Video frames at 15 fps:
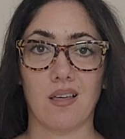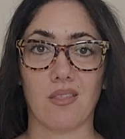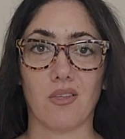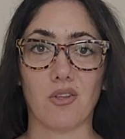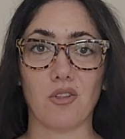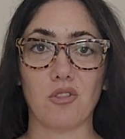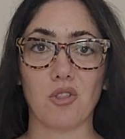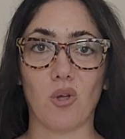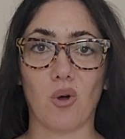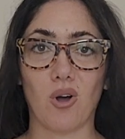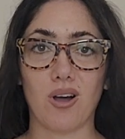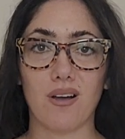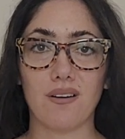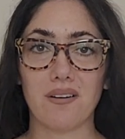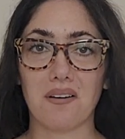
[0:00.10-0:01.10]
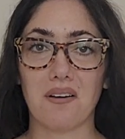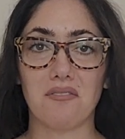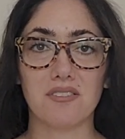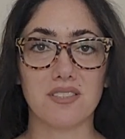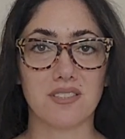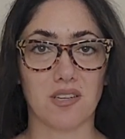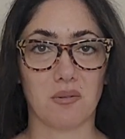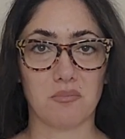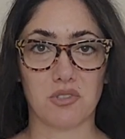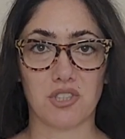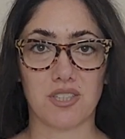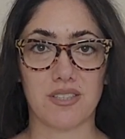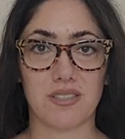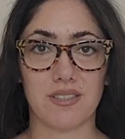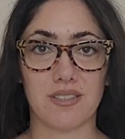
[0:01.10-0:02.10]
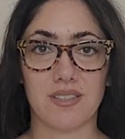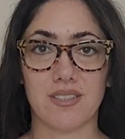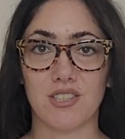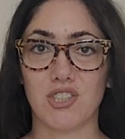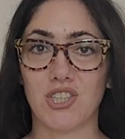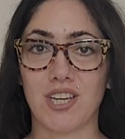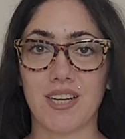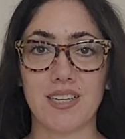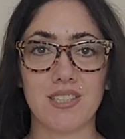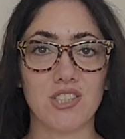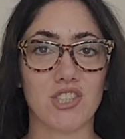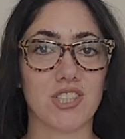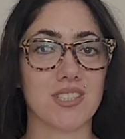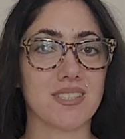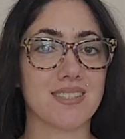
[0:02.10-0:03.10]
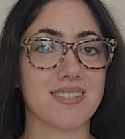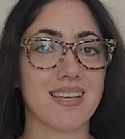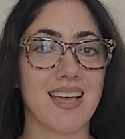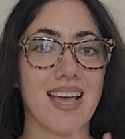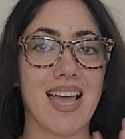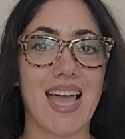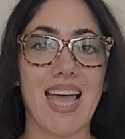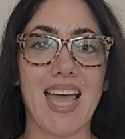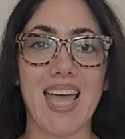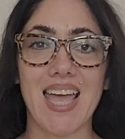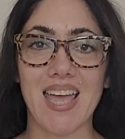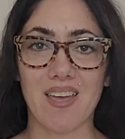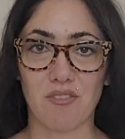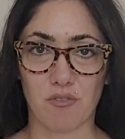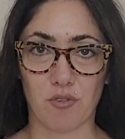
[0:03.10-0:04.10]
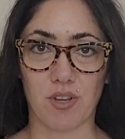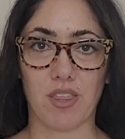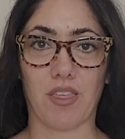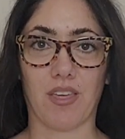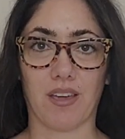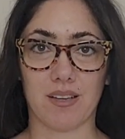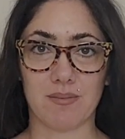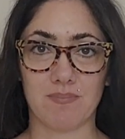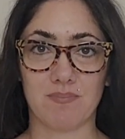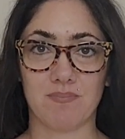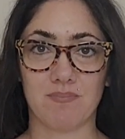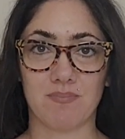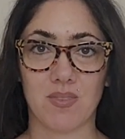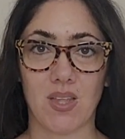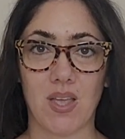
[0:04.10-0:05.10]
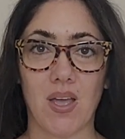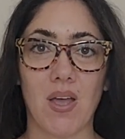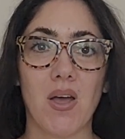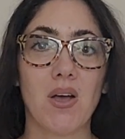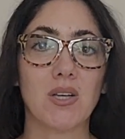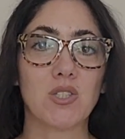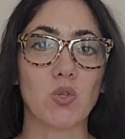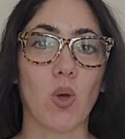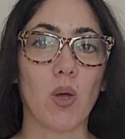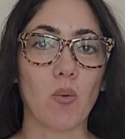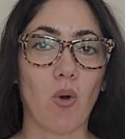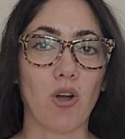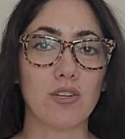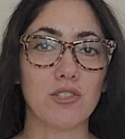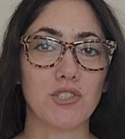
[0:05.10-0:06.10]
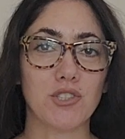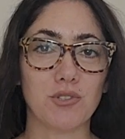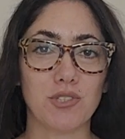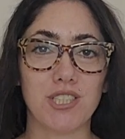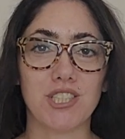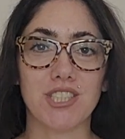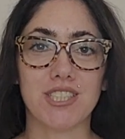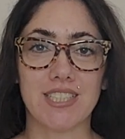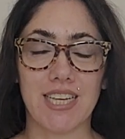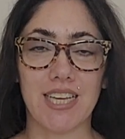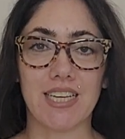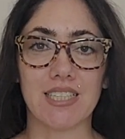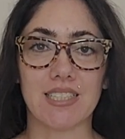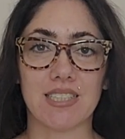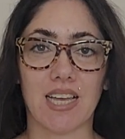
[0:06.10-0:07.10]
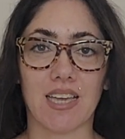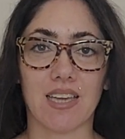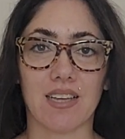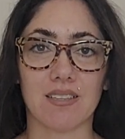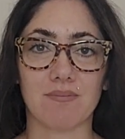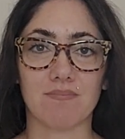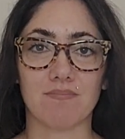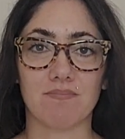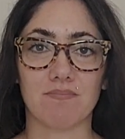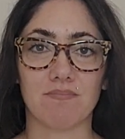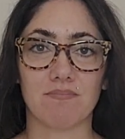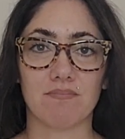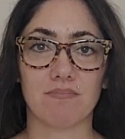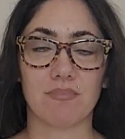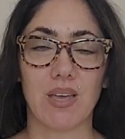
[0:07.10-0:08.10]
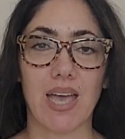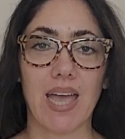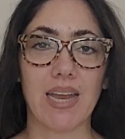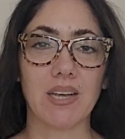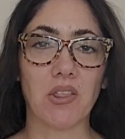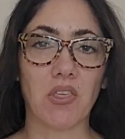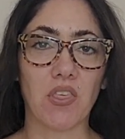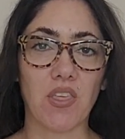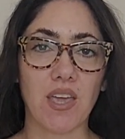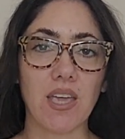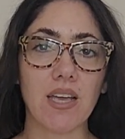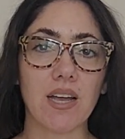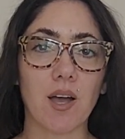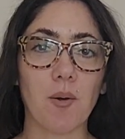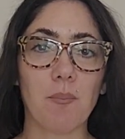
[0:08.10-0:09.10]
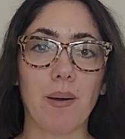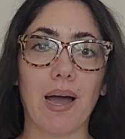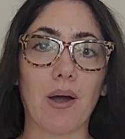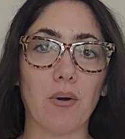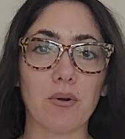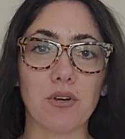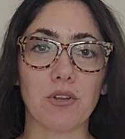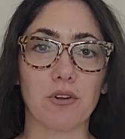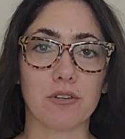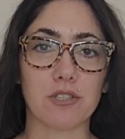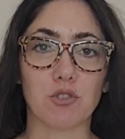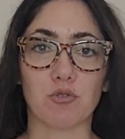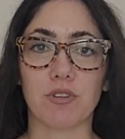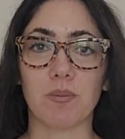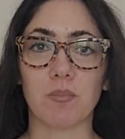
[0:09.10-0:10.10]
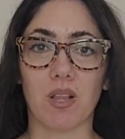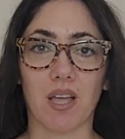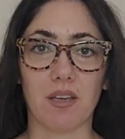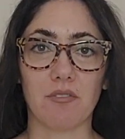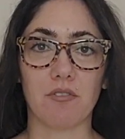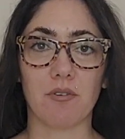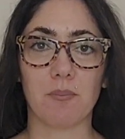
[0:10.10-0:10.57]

The law of assumption changes everything. So I want you to just take a second and think about your dream life.